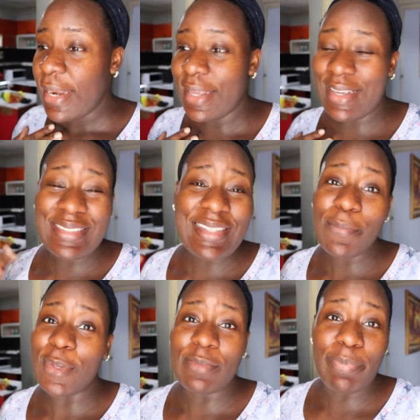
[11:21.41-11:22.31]
Like
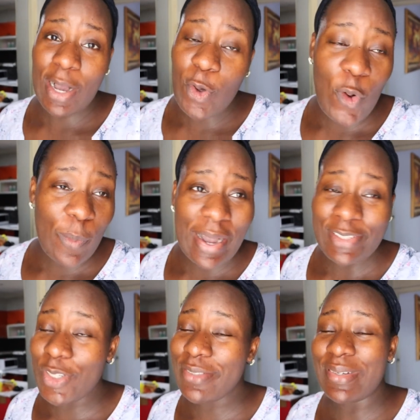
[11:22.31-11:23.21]
anytime he's back home,
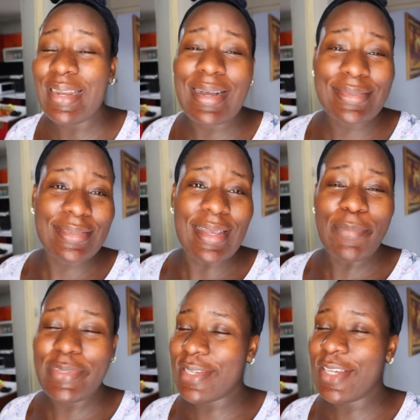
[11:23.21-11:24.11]
I just relax
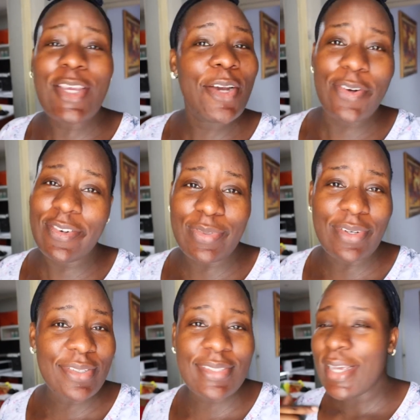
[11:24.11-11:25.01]
and be taken care of,
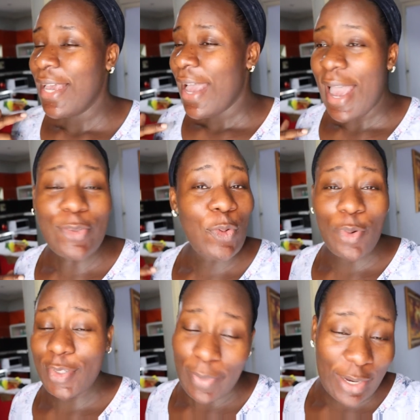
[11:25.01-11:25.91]
because I
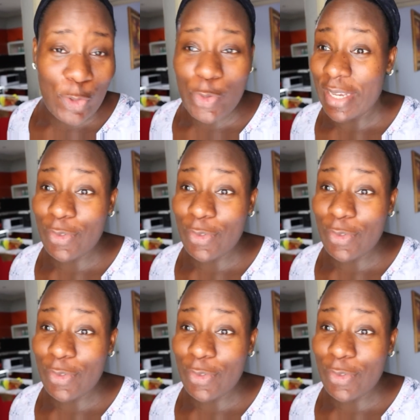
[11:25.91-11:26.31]
don't wash my clothes.